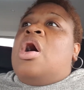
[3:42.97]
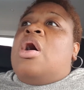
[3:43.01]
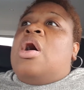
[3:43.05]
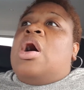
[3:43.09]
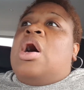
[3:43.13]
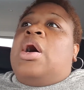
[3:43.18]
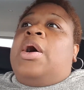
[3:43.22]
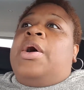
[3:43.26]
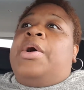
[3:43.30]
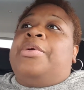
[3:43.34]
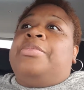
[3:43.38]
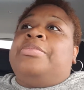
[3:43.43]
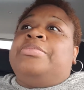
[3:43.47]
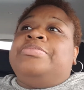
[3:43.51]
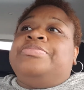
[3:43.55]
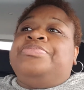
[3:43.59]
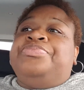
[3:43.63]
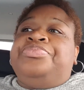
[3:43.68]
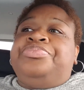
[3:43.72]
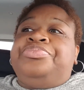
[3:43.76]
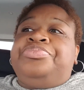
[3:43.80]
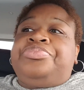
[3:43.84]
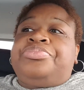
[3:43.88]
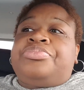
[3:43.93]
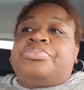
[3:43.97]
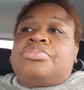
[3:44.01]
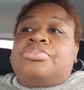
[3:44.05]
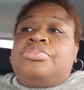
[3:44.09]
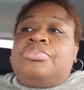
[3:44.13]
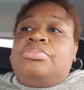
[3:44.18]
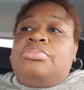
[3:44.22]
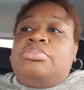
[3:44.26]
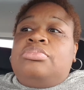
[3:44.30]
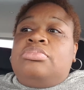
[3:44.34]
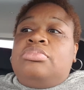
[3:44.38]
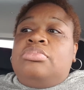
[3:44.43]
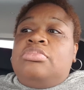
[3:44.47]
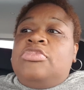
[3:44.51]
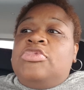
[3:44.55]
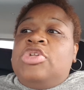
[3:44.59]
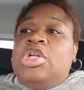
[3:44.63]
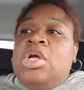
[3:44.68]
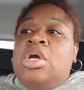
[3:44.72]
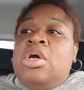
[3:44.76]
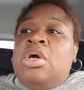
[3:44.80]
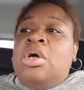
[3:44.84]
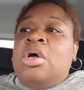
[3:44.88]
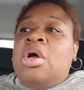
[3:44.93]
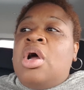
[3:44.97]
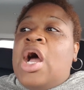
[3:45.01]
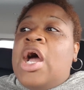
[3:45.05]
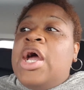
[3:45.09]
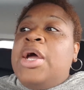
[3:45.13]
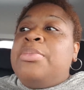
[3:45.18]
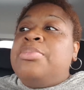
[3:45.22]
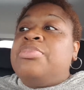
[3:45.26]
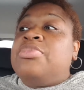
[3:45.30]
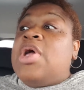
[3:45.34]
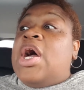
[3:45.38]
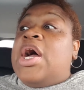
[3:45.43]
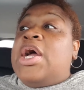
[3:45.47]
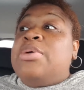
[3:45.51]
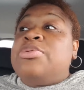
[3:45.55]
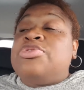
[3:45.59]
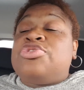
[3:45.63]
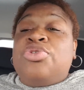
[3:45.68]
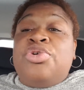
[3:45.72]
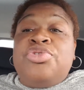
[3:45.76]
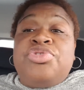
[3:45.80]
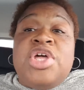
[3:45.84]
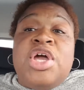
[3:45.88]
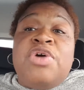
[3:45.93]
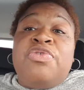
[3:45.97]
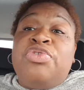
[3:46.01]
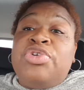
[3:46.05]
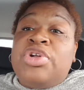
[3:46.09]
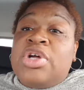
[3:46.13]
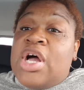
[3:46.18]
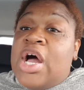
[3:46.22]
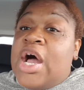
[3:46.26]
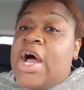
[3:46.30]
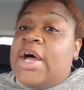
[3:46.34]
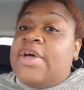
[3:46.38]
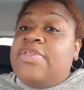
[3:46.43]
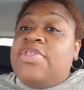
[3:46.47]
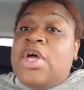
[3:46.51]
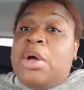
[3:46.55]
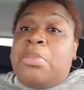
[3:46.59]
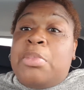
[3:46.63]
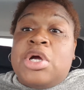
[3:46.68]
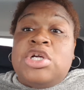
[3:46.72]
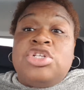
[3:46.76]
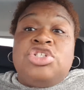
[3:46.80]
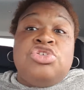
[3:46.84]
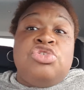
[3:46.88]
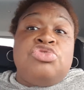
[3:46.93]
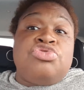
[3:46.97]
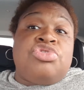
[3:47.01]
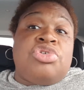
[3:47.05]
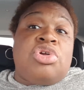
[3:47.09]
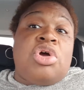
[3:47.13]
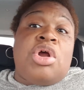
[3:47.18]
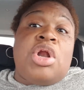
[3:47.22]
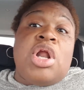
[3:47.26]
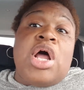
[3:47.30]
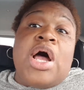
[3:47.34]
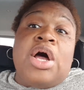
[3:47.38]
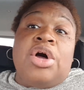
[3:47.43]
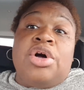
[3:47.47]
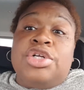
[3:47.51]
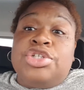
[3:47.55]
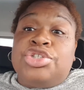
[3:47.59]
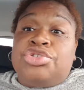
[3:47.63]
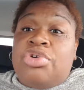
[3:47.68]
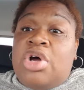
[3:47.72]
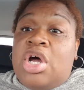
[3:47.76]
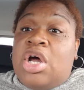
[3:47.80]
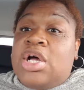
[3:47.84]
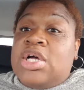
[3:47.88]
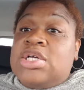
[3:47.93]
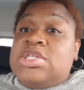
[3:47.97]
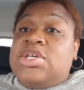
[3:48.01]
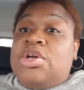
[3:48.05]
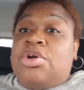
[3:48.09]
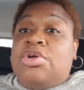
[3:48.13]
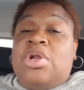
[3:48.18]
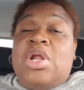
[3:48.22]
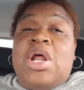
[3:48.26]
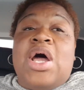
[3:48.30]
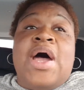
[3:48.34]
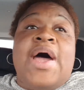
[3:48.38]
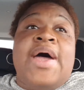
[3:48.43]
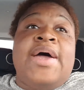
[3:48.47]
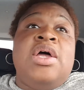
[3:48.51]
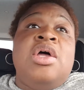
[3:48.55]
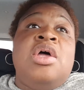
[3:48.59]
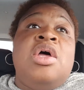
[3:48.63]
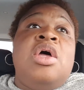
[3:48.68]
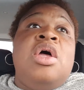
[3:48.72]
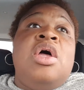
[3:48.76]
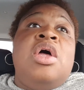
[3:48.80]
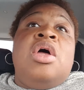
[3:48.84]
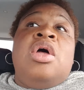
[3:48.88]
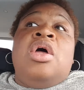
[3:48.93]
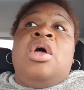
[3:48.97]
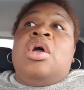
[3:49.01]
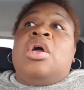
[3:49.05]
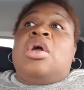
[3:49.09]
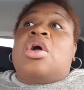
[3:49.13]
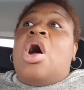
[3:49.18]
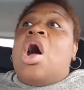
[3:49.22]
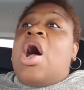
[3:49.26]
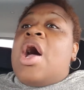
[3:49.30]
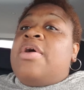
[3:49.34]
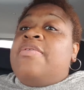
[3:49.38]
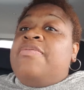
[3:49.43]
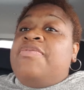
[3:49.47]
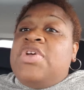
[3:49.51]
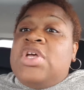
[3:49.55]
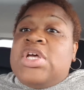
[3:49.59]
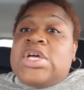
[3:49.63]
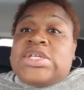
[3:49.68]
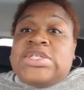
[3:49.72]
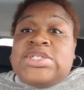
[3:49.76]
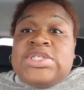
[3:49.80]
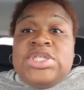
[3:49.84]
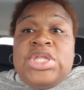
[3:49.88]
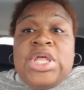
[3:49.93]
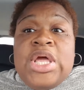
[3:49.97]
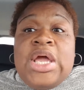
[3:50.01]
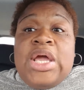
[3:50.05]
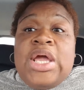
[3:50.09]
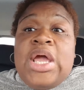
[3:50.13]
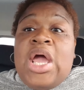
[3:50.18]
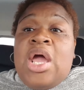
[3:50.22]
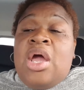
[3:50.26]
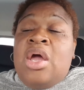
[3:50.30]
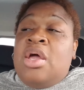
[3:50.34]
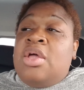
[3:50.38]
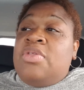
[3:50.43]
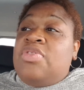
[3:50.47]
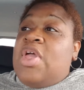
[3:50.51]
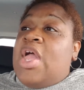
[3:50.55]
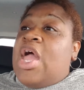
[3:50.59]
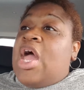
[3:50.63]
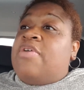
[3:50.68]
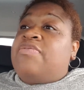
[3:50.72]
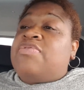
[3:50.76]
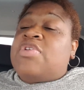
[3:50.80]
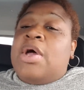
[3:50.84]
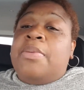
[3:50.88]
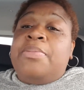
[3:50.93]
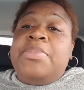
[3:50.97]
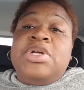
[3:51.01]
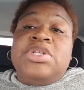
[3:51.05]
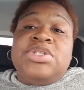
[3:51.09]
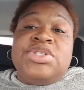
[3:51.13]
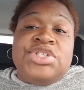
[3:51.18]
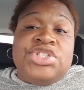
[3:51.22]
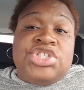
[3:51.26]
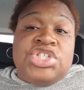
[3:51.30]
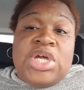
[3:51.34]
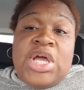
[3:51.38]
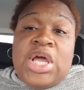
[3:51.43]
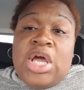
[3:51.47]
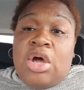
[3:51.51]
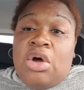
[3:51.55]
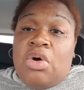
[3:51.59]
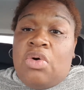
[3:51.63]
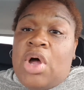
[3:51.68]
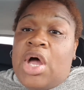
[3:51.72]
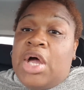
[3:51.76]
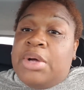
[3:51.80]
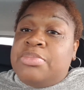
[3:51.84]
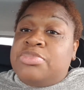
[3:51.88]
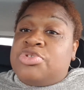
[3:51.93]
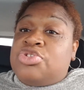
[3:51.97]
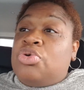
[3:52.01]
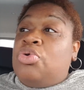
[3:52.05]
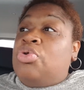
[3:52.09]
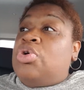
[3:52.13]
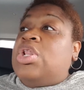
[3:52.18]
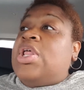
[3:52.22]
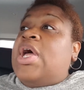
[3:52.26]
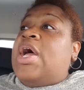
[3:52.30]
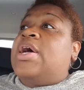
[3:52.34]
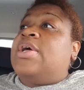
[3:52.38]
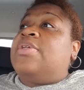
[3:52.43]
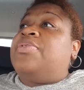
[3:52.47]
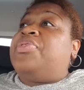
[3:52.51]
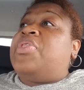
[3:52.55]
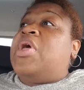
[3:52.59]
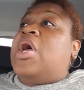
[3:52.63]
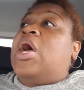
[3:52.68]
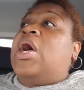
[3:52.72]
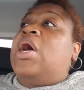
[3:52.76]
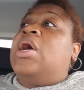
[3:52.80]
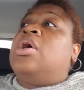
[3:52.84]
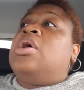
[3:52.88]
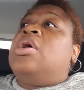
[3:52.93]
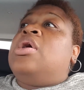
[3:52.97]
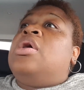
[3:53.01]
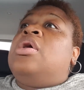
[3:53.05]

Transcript: um I am I am so thankful to God that my children are not on drugs. They're not convicts. They they have not been to jail. I'm so glad that